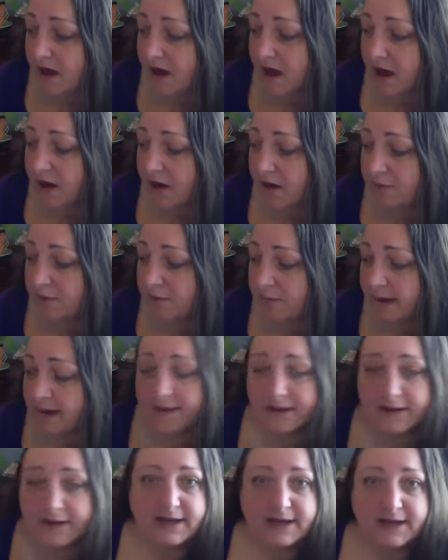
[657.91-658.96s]
Um, and
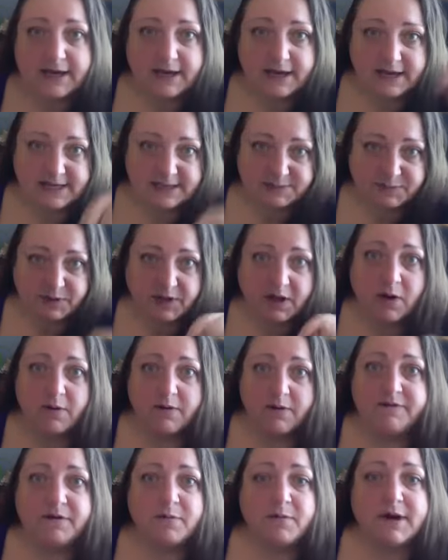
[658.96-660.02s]
the link is below
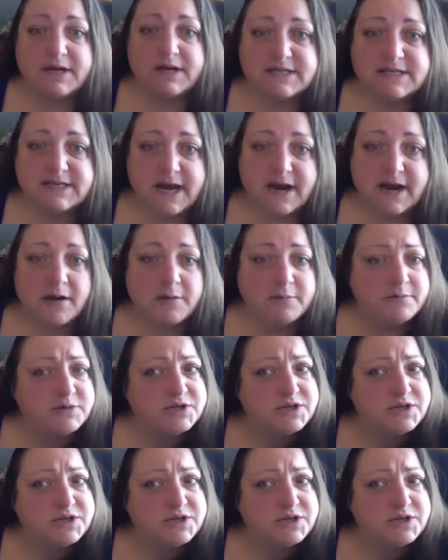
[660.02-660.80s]
if you want to sign up.